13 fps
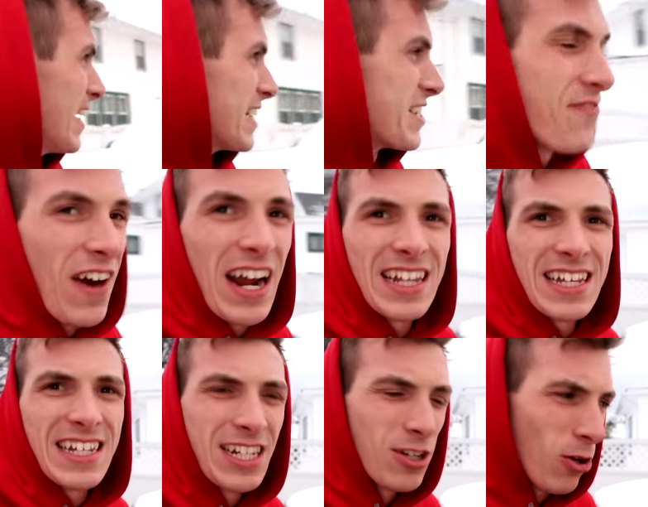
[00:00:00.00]
It's finally
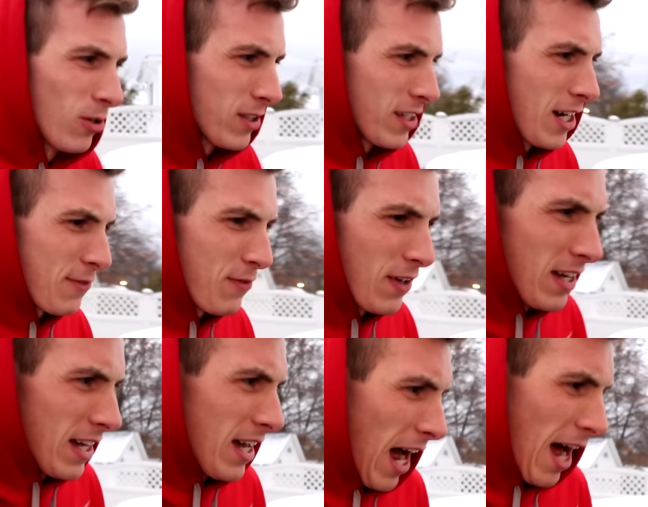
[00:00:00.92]
getting cold enough.
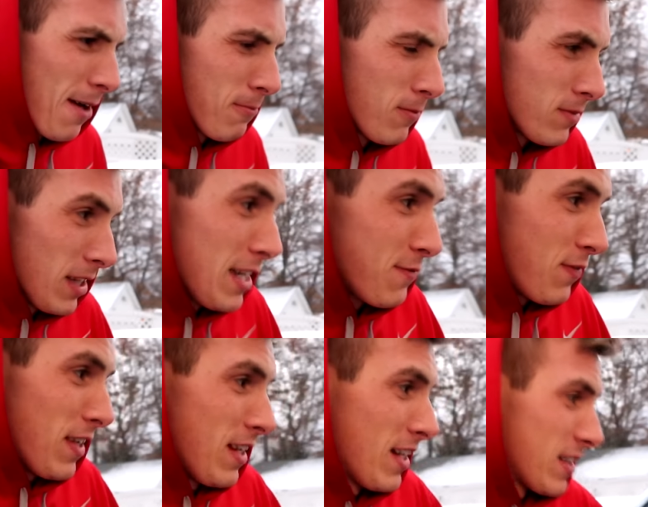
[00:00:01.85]
I'm
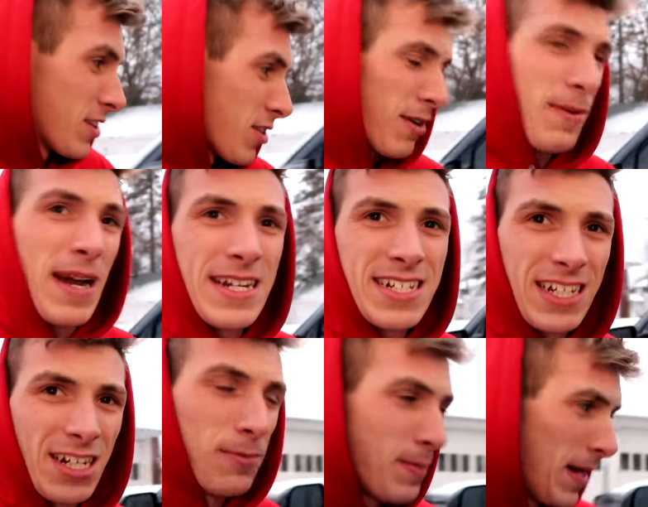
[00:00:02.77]
leaving in the Duramax in
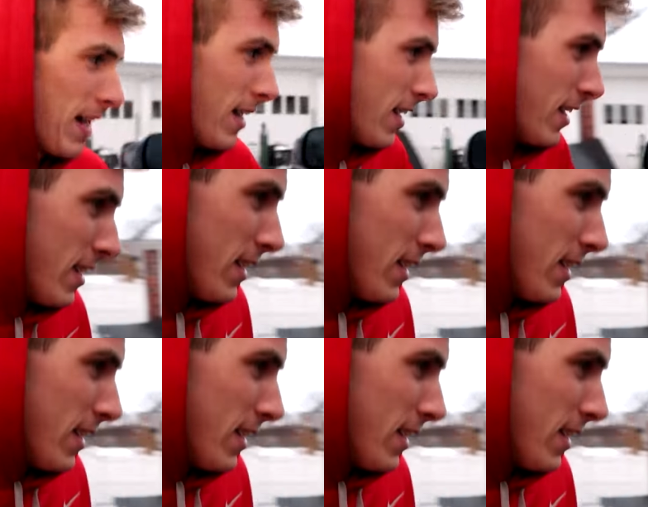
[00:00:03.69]
a little bit.